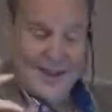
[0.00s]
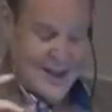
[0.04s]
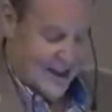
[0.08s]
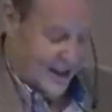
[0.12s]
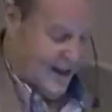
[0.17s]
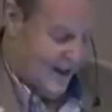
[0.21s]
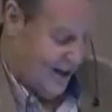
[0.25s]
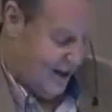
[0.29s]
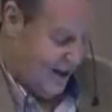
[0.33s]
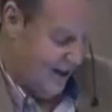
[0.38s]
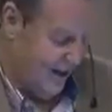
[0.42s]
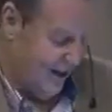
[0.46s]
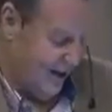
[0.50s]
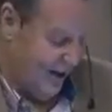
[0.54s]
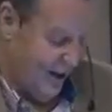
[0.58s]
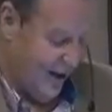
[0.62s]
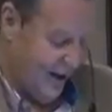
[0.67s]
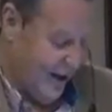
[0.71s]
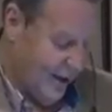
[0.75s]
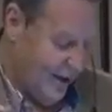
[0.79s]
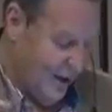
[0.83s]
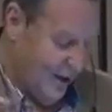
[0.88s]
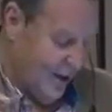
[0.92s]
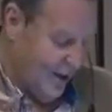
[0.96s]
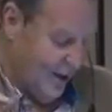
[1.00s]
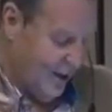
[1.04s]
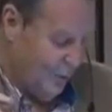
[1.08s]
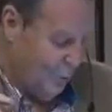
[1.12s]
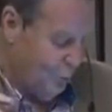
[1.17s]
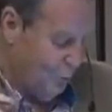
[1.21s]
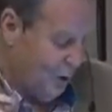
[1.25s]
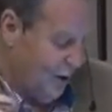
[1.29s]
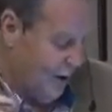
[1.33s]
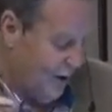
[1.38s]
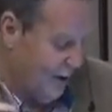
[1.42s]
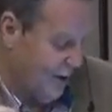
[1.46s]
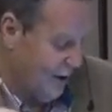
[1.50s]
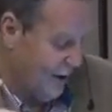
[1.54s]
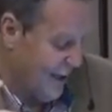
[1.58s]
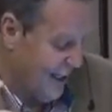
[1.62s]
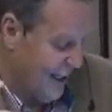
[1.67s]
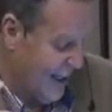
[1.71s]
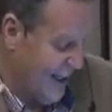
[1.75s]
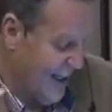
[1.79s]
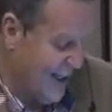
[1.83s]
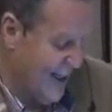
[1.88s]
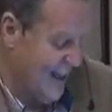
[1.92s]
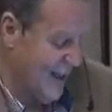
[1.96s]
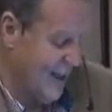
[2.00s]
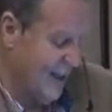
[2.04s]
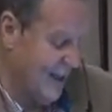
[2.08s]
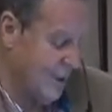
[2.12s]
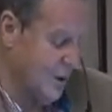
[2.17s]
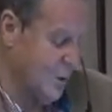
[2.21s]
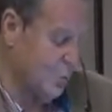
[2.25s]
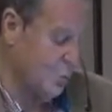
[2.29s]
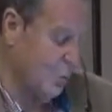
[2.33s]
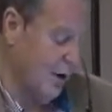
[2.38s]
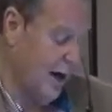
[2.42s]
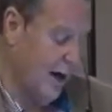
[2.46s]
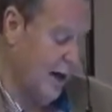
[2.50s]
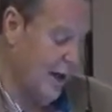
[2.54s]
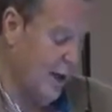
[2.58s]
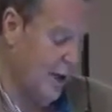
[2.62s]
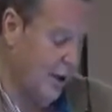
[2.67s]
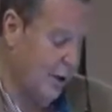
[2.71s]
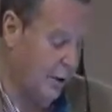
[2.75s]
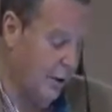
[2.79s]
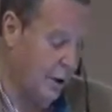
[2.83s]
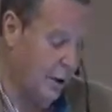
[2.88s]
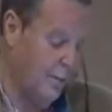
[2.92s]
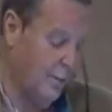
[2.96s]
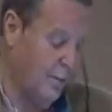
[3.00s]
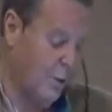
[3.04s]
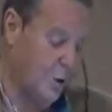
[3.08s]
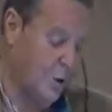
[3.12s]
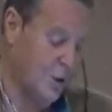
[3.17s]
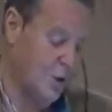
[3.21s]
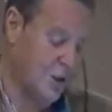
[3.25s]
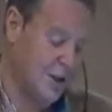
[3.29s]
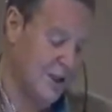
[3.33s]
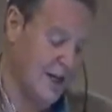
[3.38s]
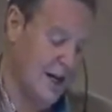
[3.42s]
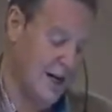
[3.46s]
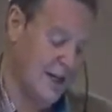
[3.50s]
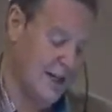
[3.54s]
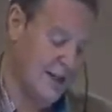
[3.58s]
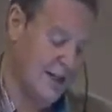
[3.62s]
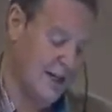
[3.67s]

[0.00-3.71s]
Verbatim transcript: This, it, the, the real key is right here in verse